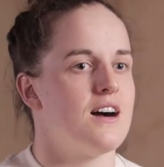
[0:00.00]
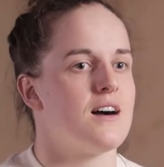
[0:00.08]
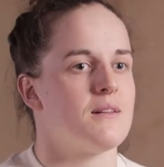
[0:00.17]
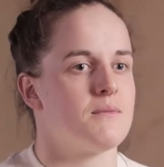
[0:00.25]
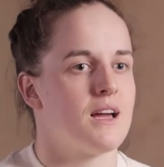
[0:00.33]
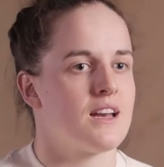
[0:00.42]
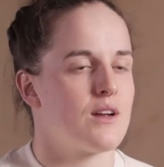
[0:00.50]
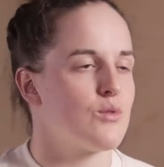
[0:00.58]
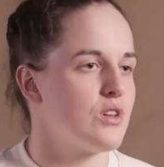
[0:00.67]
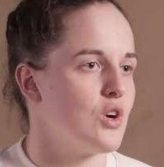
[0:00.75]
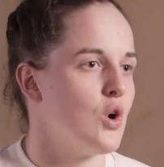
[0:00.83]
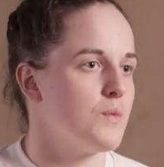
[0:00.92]
Um, and I
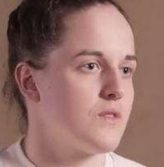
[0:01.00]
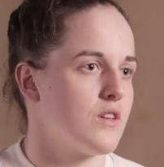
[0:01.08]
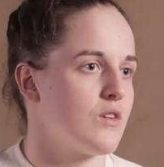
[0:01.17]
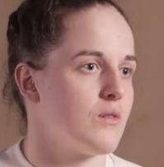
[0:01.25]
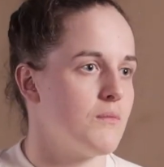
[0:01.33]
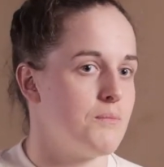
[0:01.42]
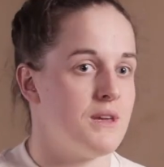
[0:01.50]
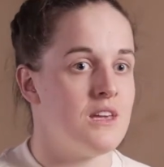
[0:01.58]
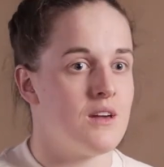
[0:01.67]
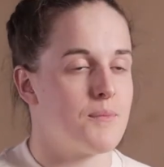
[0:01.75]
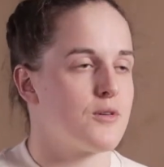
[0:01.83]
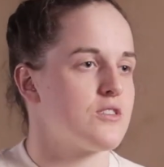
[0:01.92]
really hope to
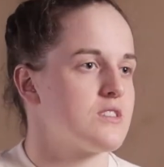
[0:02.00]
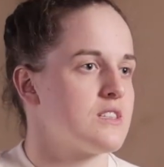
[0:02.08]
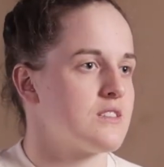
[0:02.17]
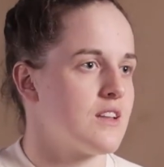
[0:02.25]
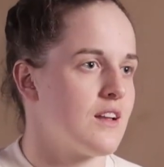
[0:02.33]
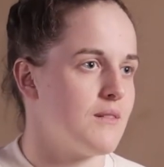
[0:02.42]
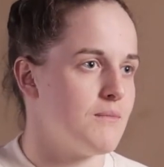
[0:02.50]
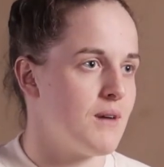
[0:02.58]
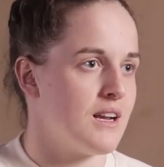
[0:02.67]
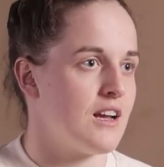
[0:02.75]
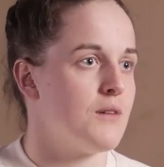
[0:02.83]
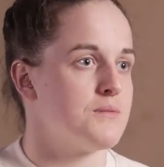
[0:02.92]
be a person that
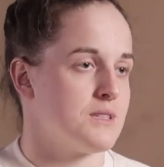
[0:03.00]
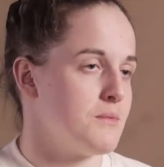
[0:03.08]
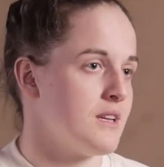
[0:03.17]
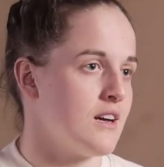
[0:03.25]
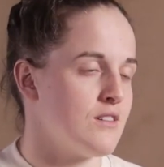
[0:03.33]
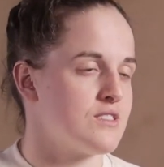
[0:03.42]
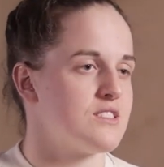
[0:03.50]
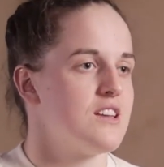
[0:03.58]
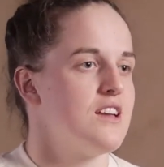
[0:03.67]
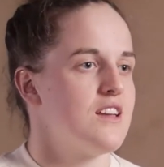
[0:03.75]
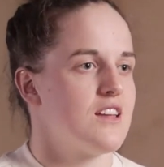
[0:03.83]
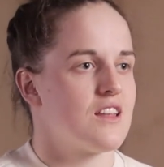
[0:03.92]
might help somebody else
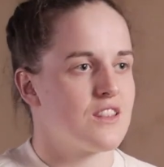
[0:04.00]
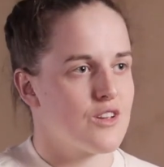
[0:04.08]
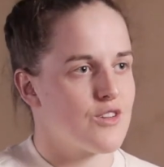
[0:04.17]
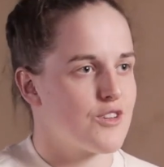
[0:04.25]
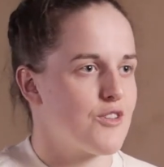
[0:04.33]
in their